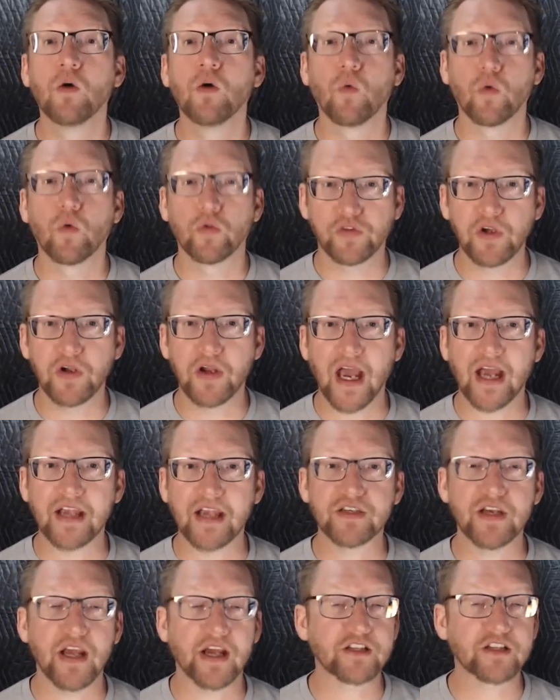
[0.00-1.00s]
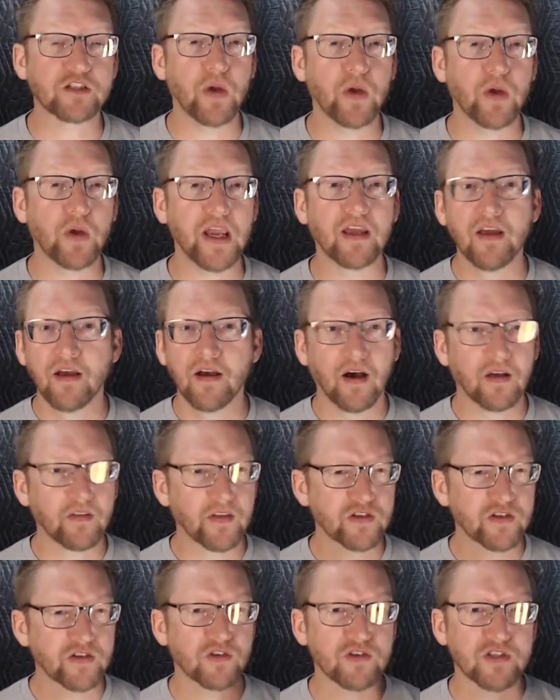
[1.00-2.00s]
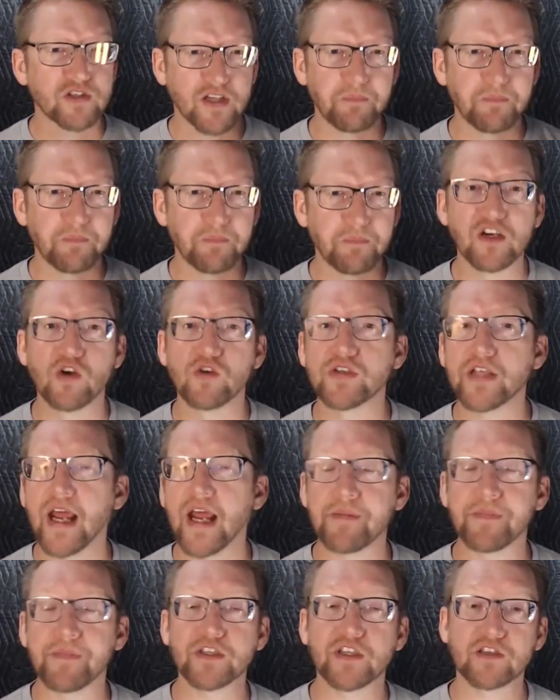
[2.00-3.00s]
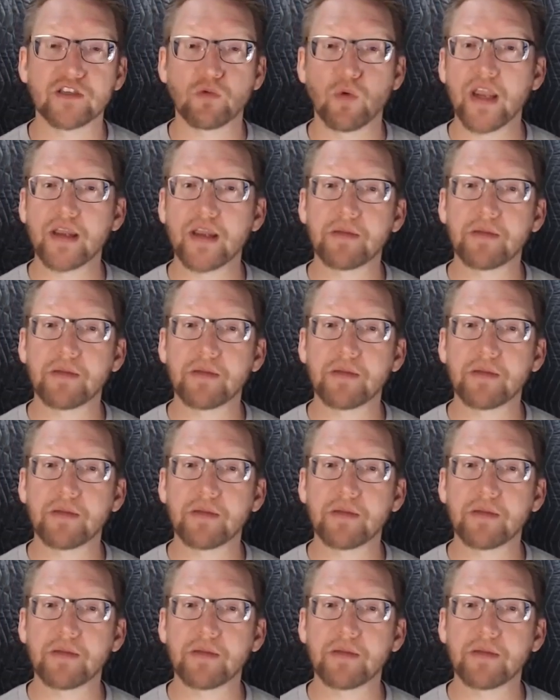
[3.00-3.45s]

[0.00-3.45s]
We'll see you guys next week, unless there's some big news that happens this week,